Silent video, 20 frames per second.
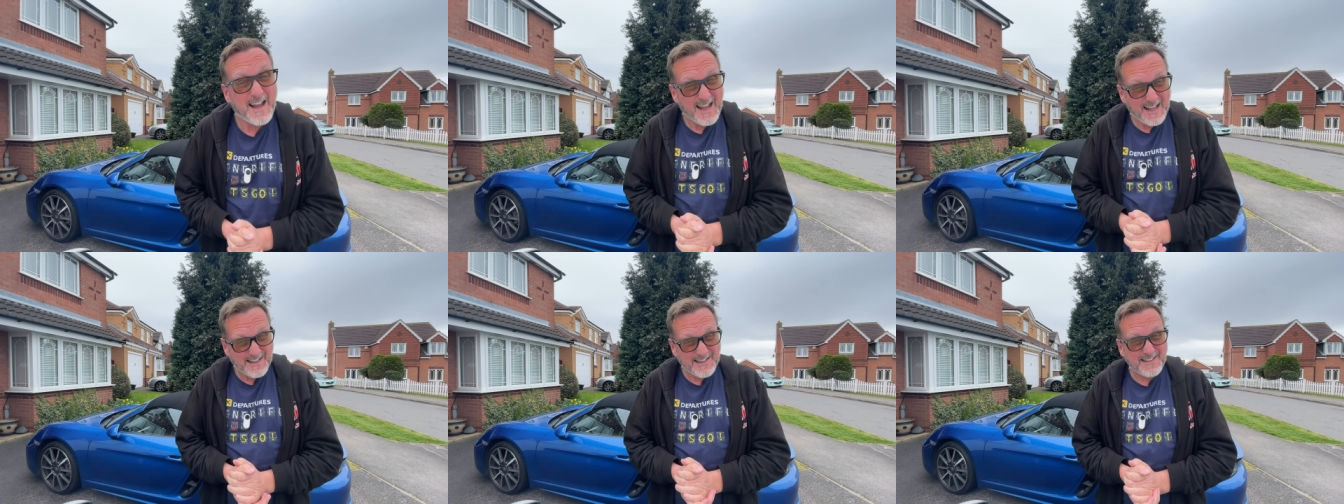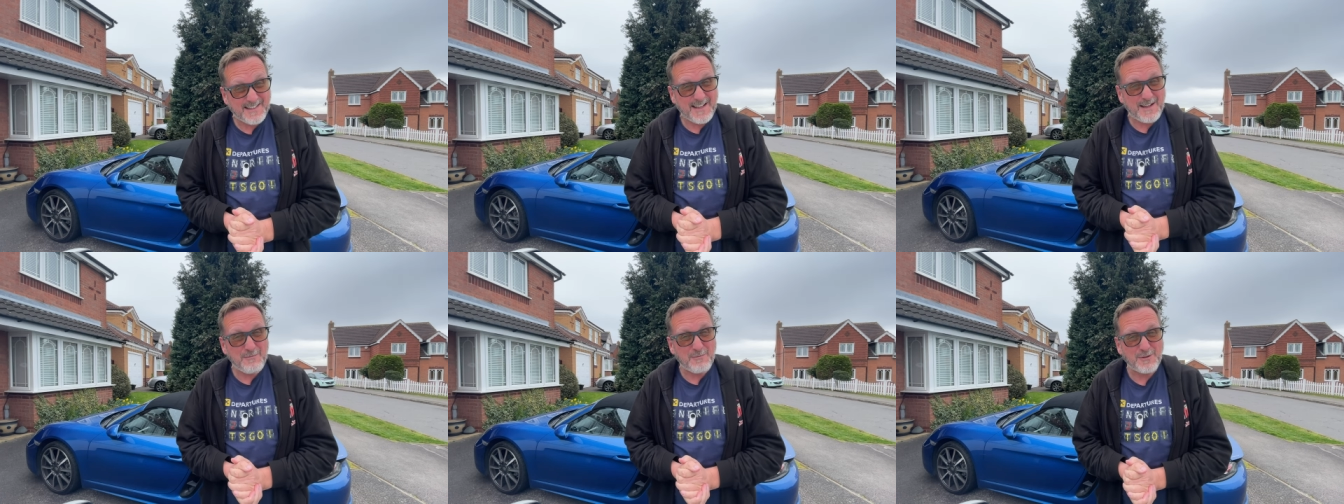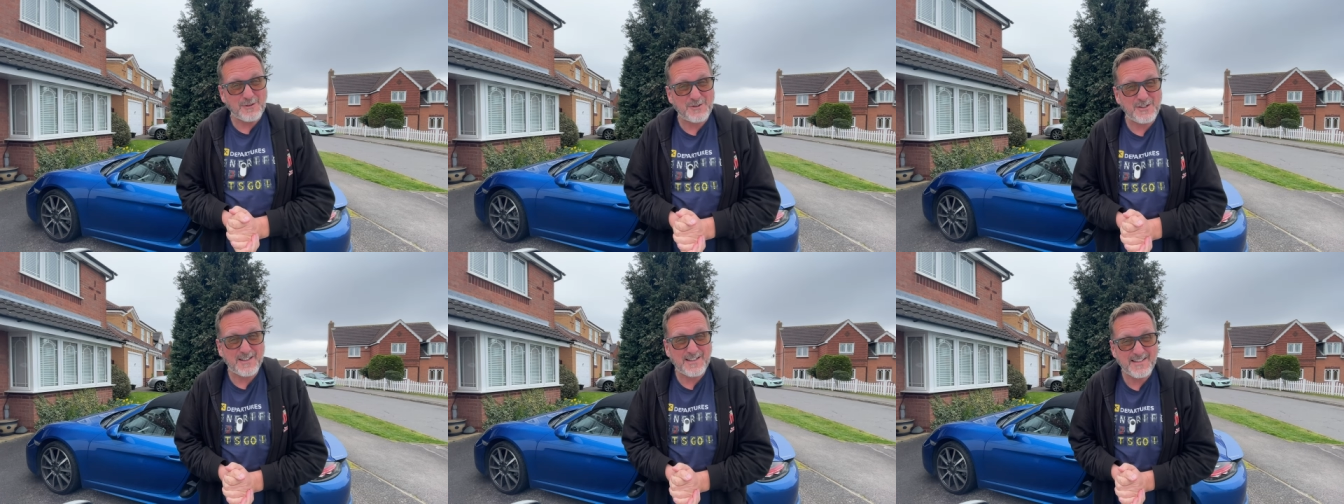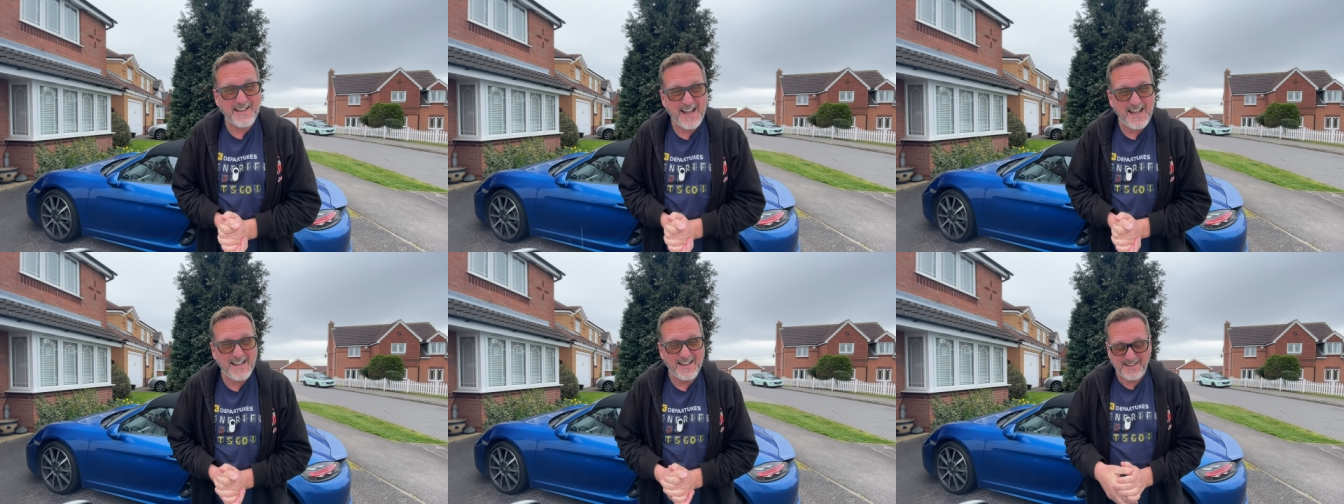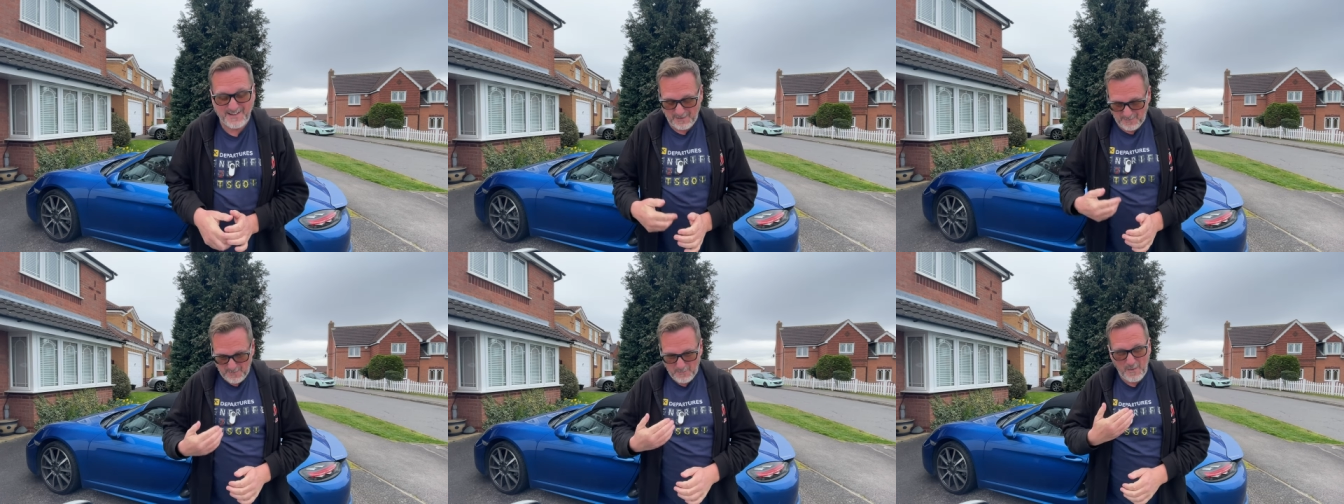and see what she
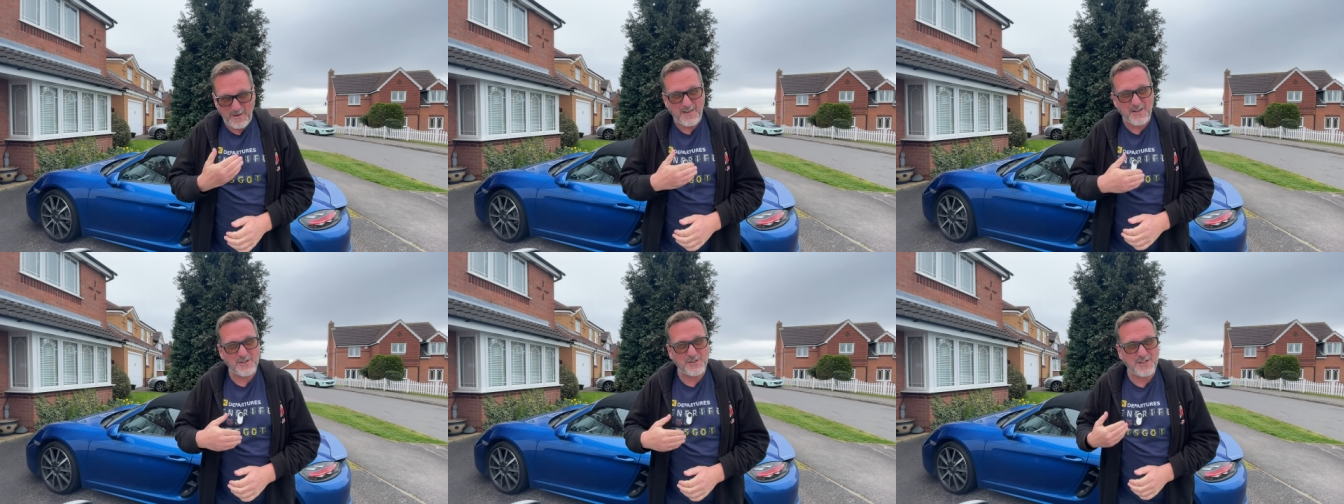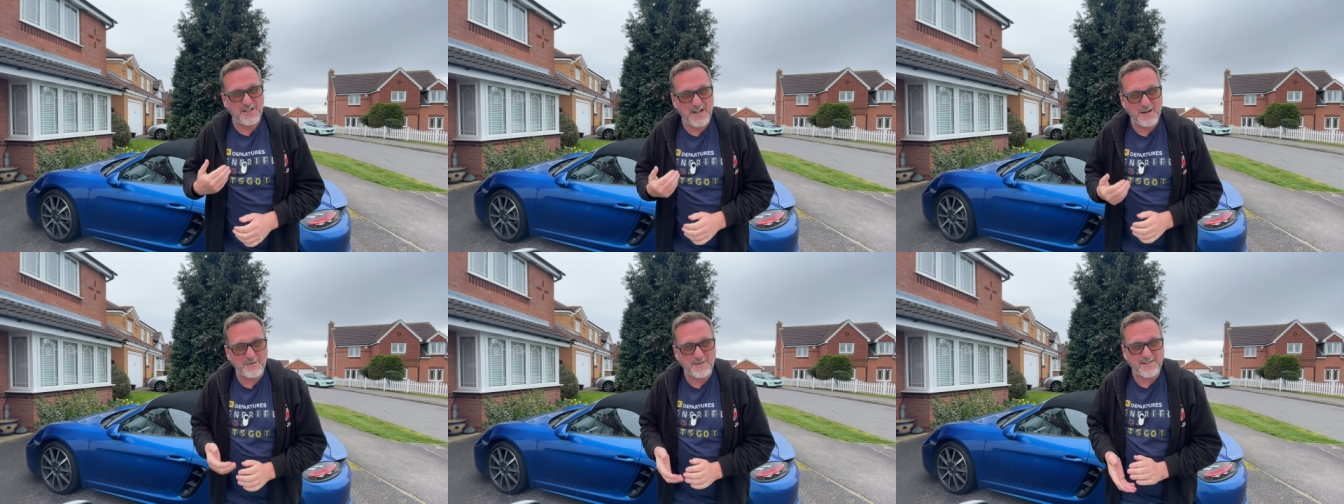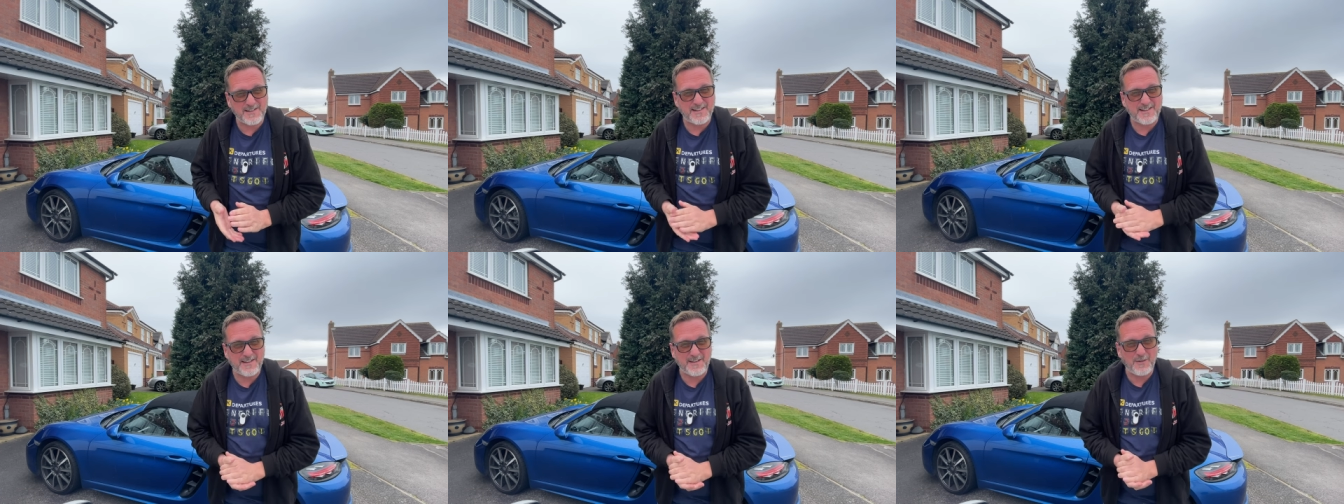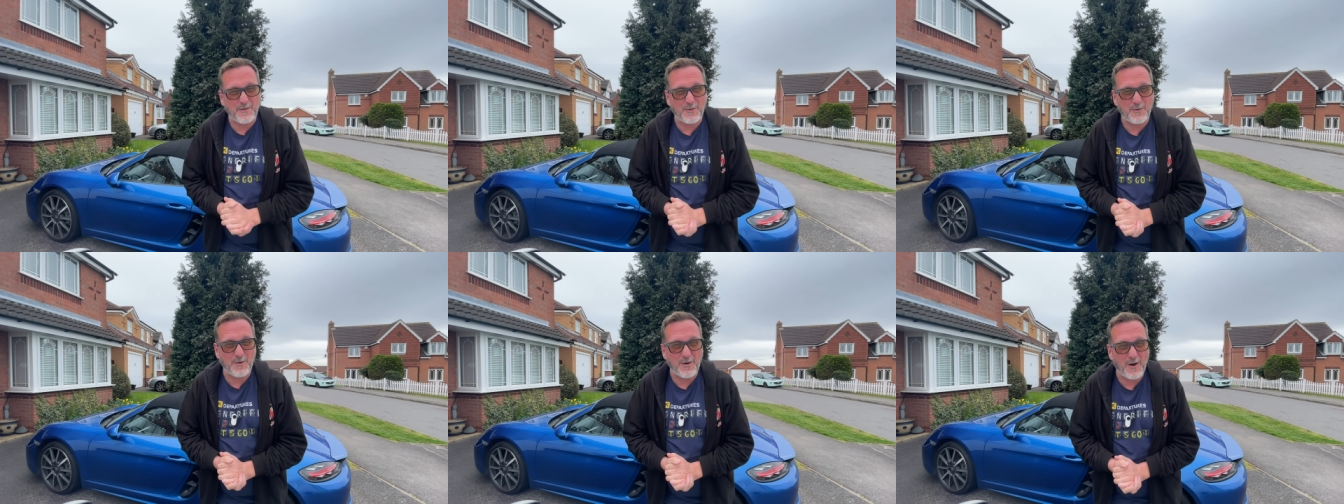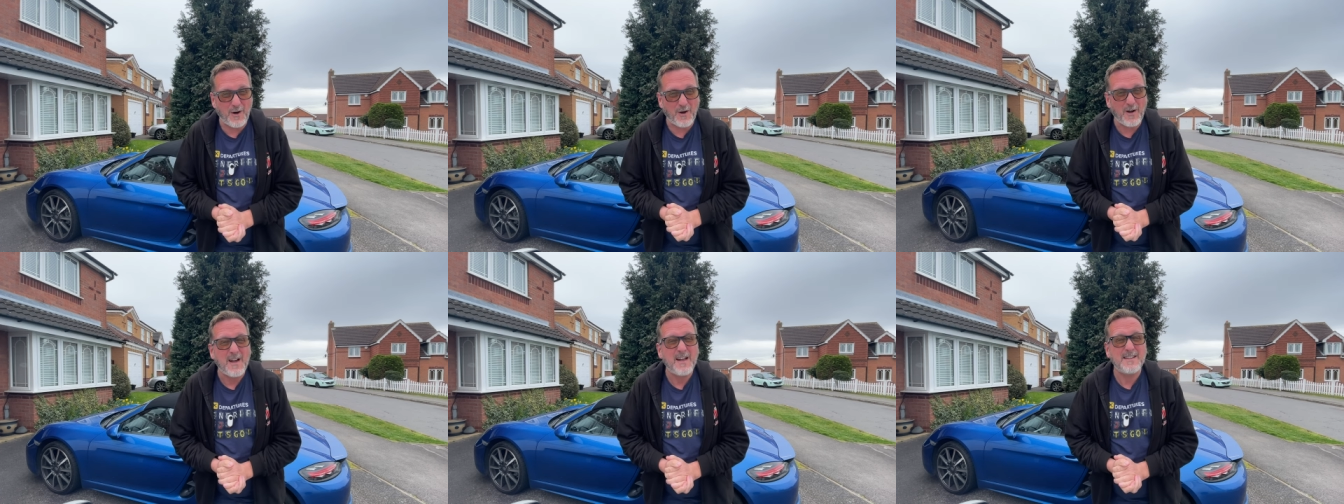says, whether she notices it or
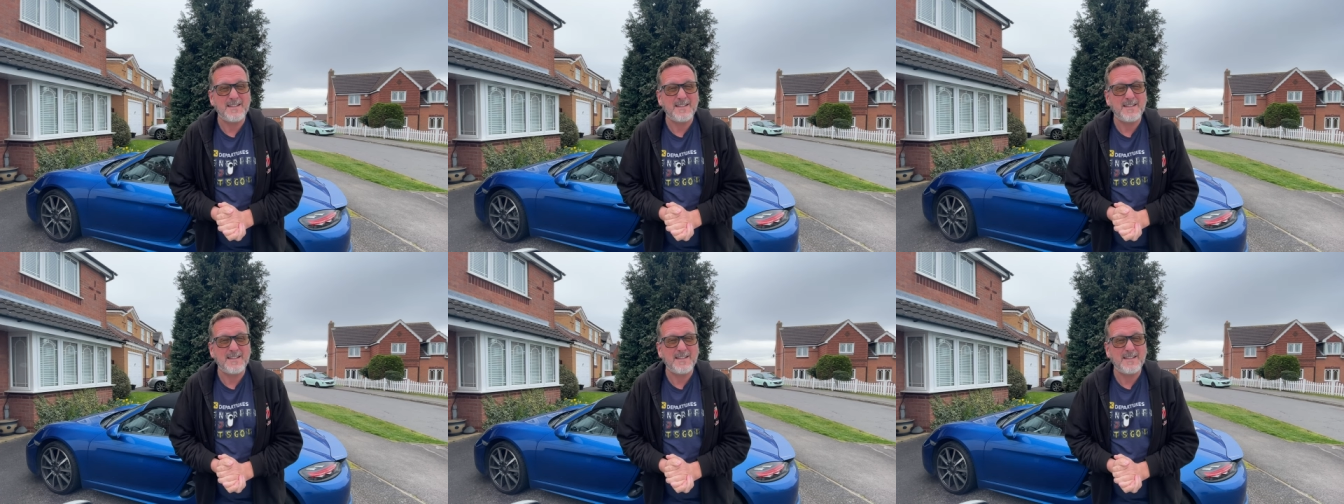not.